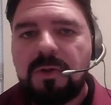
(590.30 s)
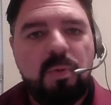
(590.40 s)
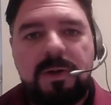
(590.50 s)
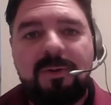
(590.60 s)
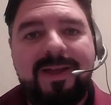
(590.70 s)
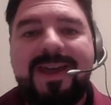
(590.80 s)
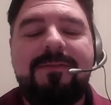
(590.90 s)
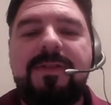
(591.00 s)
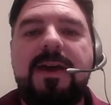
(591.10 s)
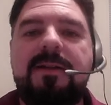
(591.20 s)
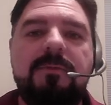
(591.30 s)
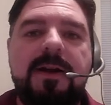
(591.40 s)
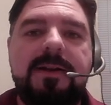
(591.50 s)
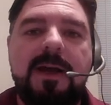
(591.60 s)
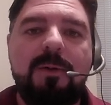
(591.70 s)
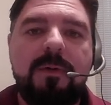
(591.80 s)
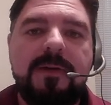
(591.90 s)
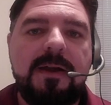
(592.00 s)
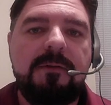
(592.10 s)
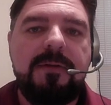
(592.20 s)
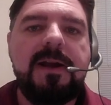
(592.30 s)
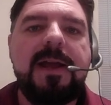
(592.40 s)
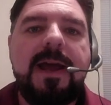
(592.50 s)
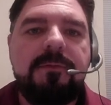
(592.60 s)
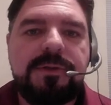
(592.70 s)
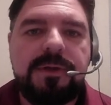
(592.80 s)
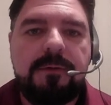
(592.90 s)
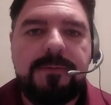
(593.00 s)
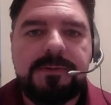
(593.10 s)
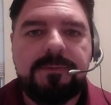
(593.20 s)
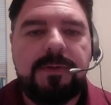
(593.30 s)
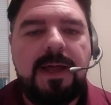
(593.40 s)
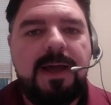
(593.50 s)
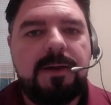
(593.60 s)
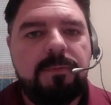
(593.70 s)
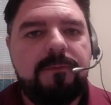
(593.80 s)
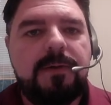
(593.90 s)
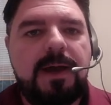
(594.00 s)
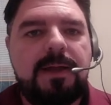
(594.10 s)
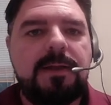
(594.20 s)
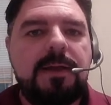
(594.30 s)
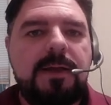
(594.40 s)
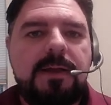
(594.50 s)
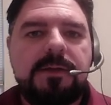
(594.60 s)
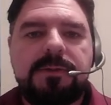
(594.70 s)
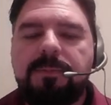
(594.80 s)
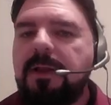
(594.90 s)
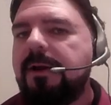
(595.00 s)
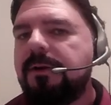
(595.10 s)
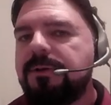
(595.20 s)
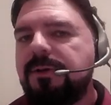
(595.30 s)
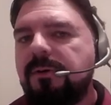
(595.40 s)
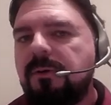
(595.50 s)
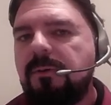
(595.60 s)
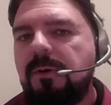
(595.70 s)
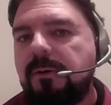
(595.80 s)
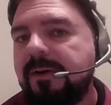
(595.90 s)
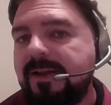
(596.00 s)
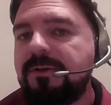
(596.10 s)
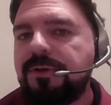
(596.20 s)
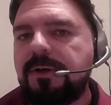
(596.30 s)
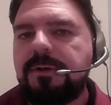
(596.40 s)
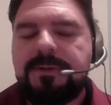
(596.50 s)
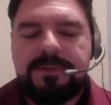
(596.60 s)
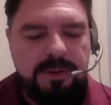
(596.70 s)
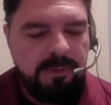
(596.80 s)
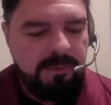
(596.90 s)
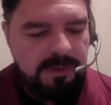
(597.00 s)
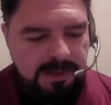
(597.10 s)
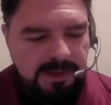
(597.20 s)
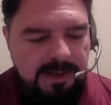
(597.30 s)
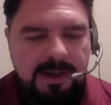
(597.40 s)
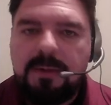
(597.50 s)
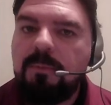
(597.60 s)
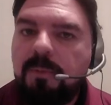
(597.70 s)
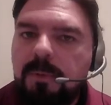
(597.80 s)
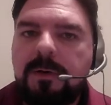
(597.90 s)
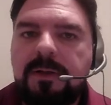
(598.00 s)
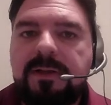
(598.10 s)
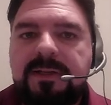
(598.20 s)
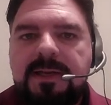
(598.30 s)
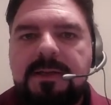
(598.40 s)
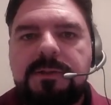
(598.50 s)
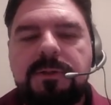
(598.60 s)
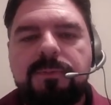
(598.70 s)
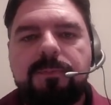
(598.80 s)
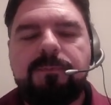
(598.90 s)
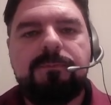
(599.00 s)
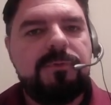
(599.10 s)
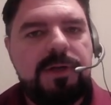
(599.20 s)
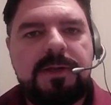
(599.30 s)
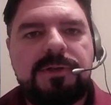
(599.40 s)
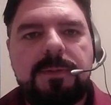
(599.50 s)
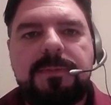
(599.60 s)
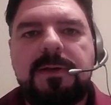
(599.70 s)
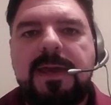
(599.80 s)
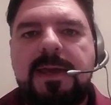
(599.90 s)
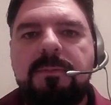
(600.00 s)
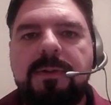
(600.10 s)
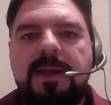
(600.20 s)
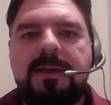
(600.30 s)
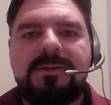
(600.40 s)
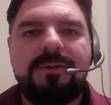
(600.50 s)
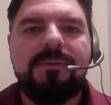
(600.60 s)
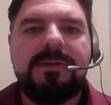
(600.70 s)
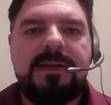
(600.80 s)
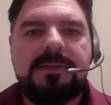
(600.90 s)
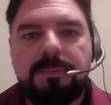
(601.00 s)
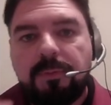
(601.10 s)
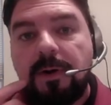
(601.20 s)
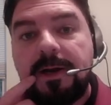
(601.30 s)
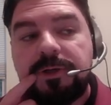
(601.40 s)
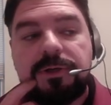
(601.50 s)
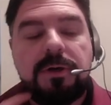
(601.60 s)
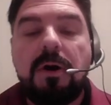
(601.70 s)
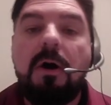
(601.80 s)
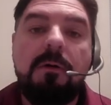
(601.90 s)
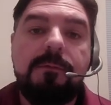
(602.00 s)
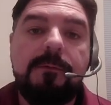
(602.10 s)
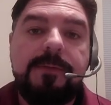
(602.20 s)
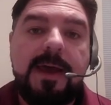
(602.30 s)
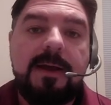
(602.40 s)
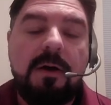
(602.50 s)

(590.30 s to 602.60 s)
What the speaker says: we don't have that right now. We've got a very average offensive line. We've got some players who are injured. So we really need to change up the game plan. It's going to take some pressure off of that